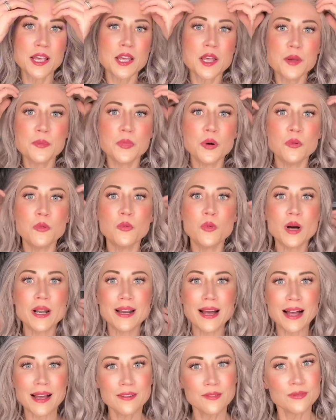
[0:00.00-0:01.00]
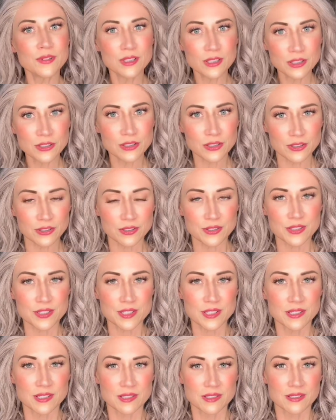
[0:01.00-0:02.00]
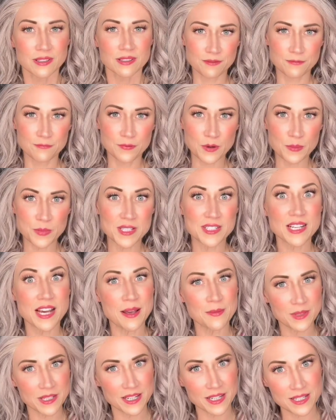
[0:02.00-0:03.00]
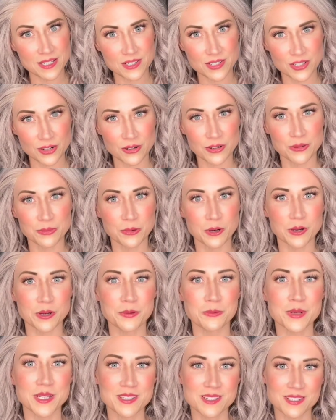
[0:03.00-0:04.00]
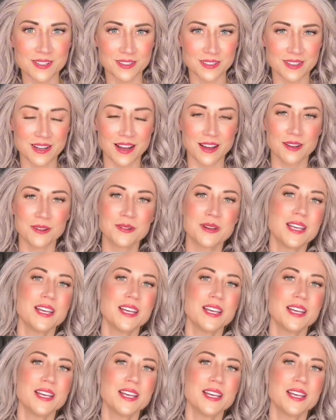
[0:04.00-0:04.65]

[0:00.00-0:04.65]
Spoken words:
but what I've learned from the time that I started wearing wigs till now